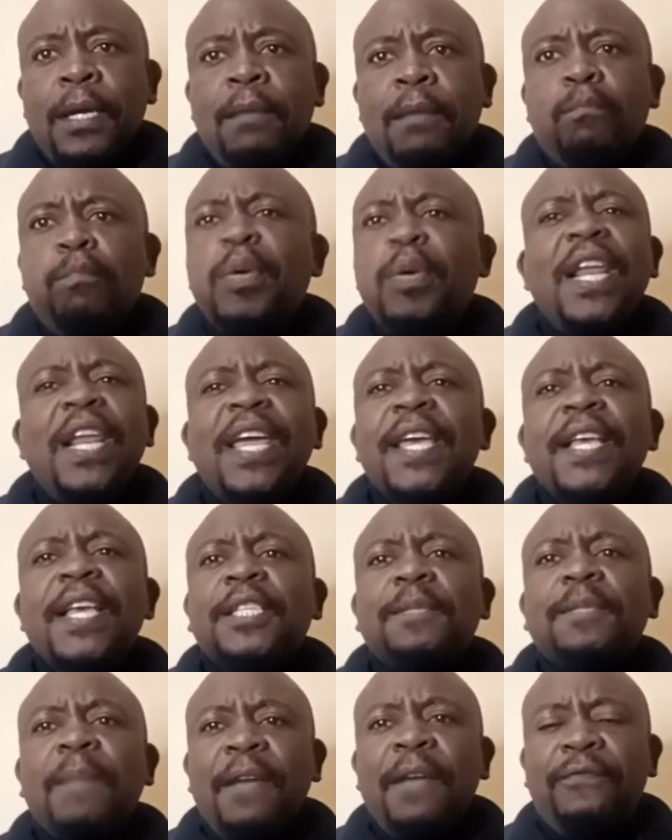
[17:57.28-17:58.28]
Please,
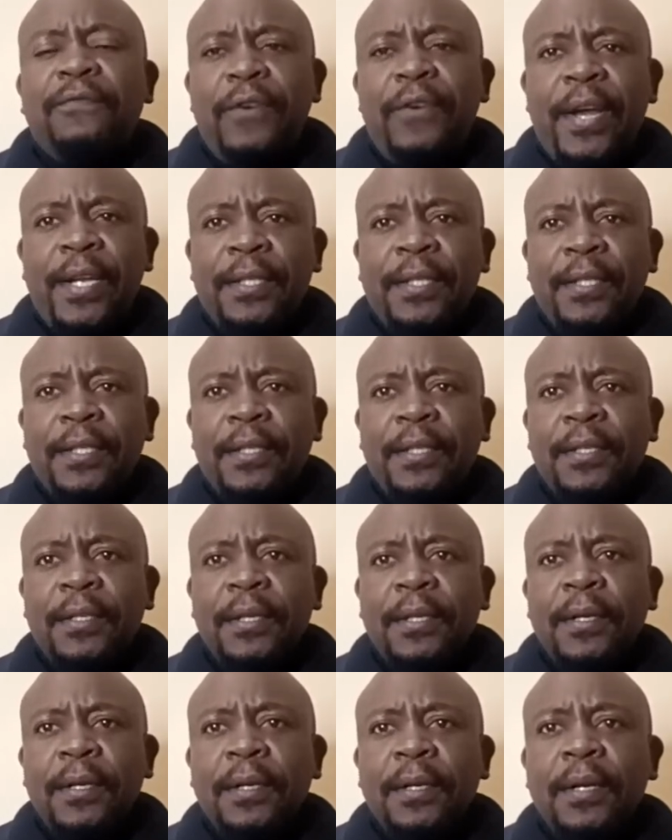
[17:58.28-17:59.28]
my friends,
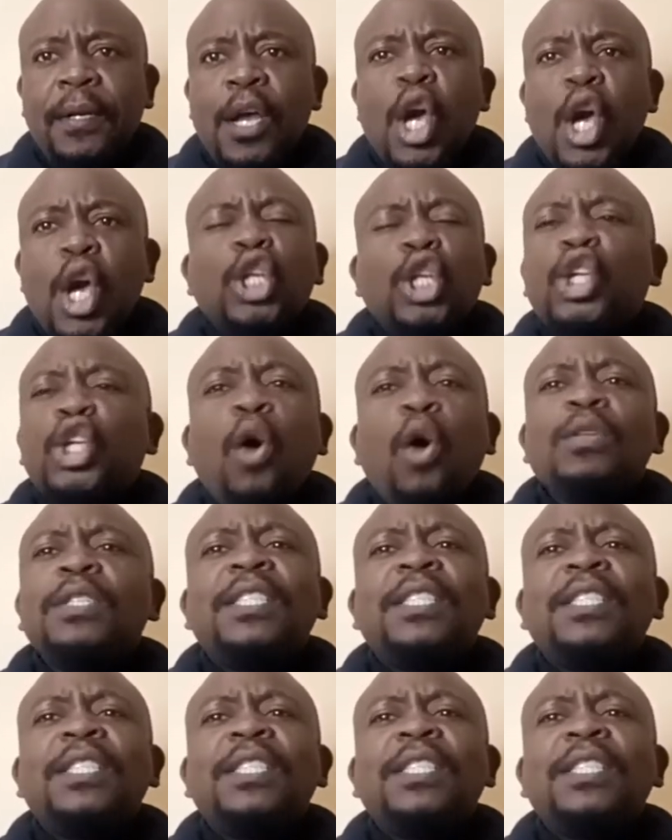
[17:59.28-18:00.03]
don't